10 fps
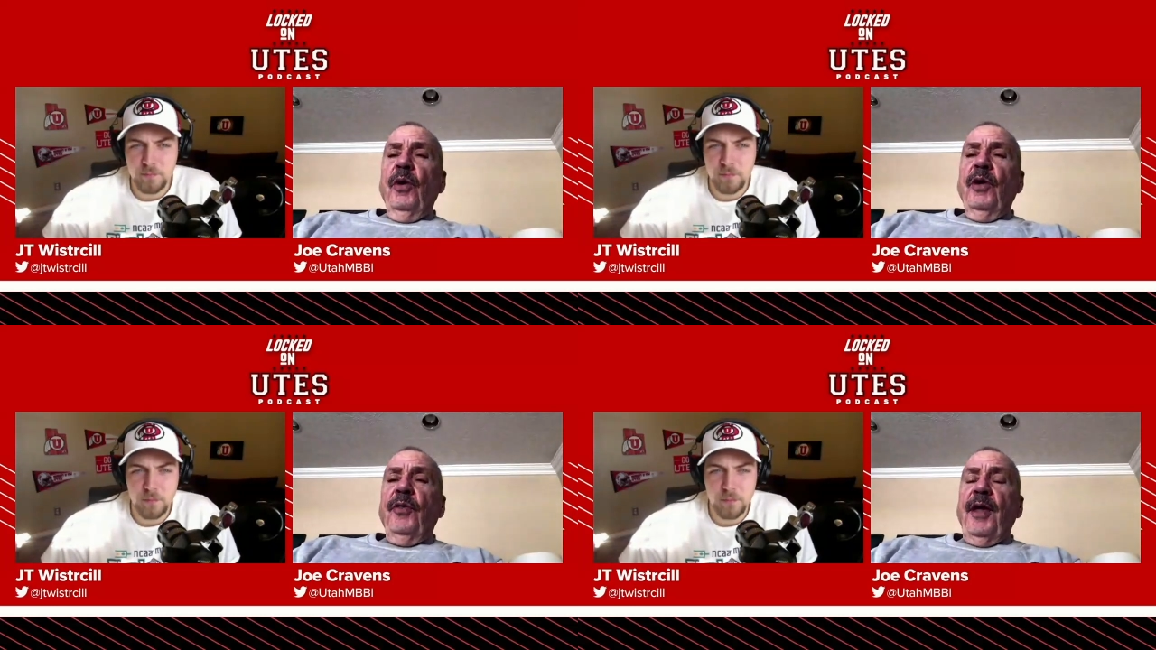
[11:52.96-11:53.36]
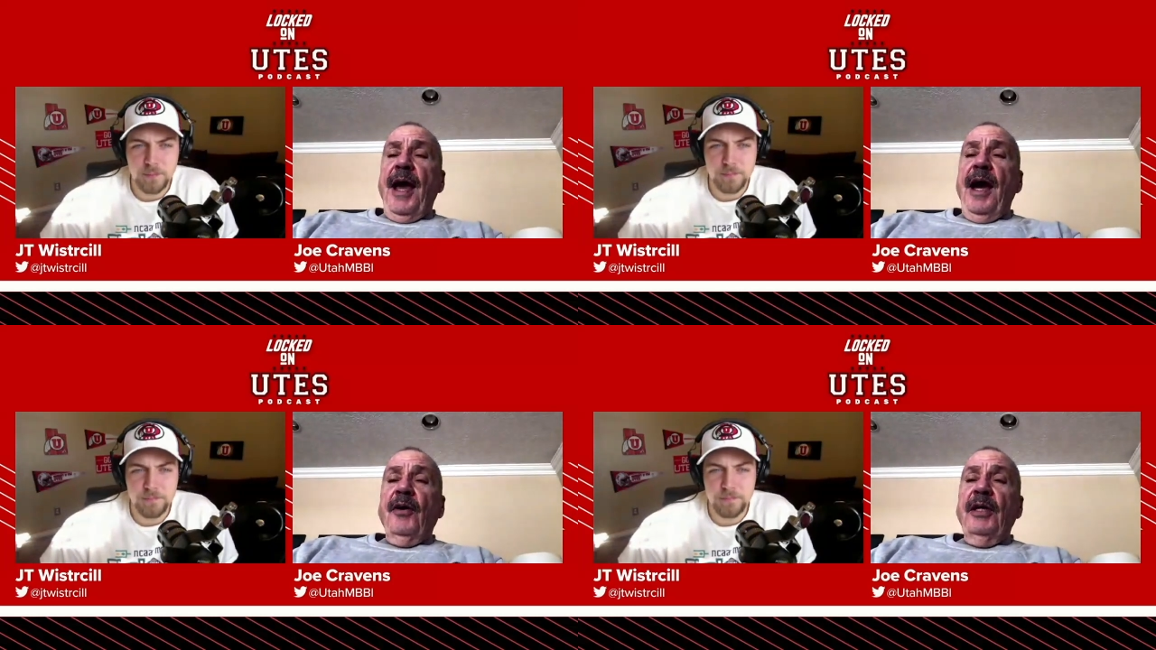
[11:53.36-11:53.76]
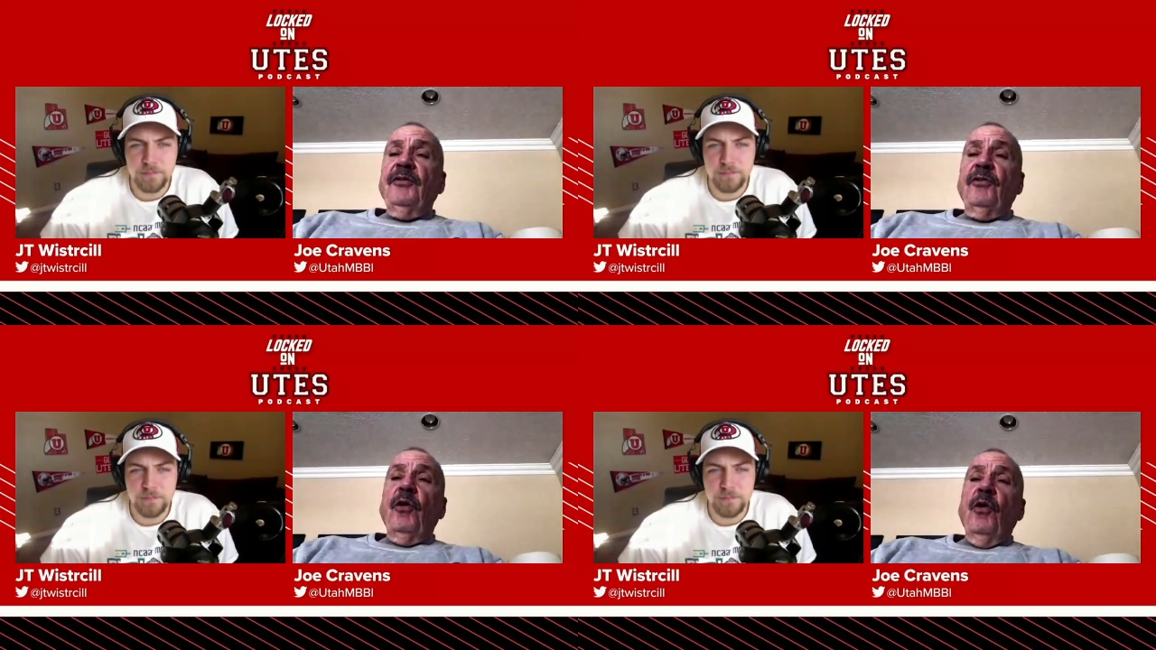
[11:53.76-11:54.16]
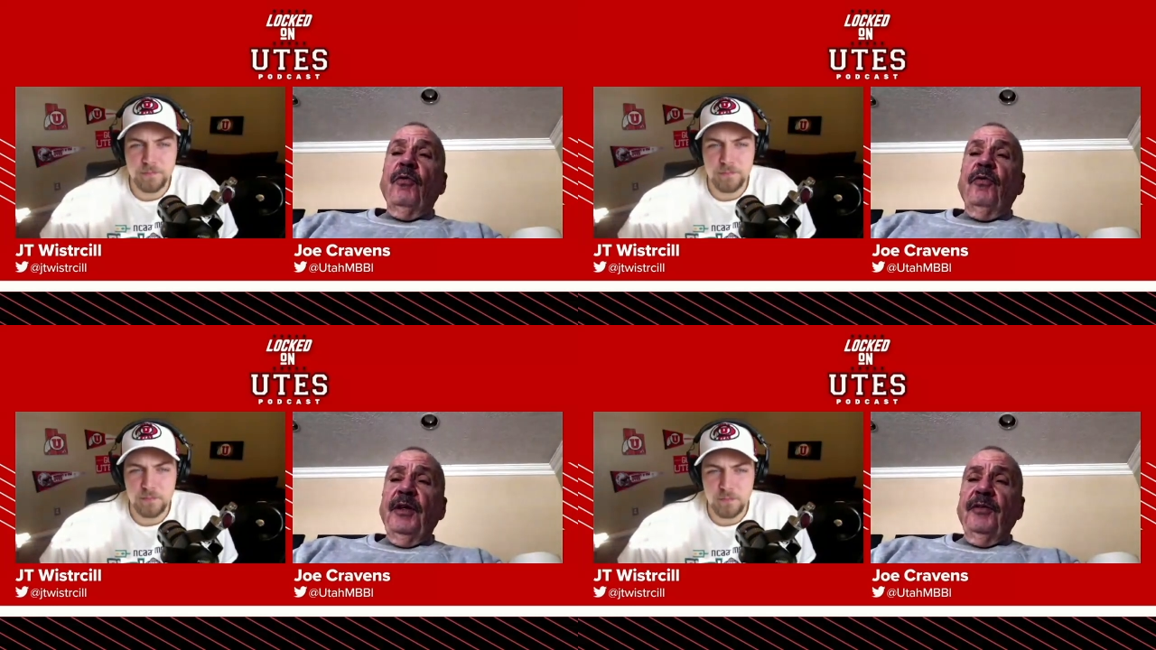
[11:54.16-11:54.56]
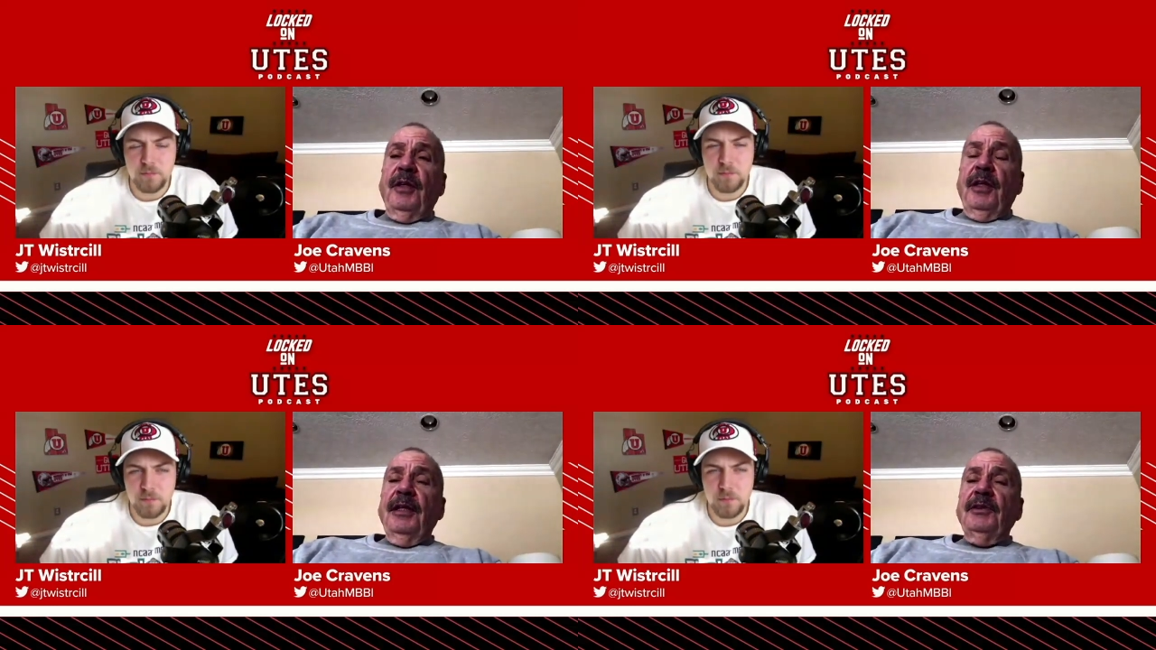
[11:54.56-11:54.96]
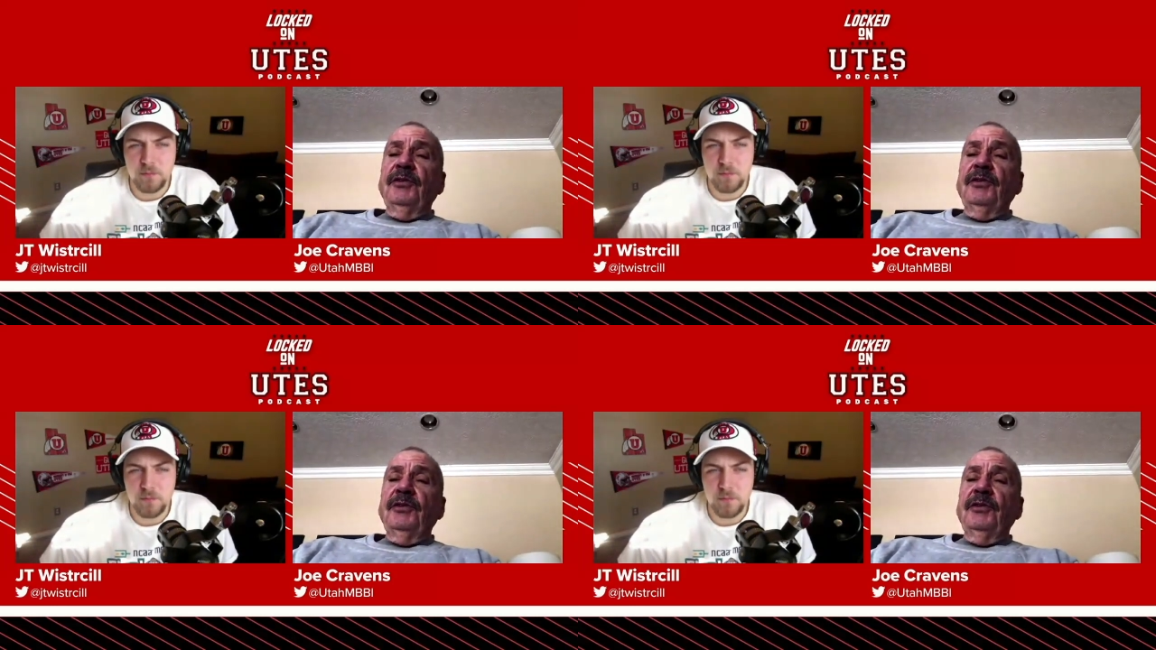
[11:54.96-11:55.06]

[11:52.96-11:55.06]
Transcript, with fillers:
Speaker 1: with how he has grown physically.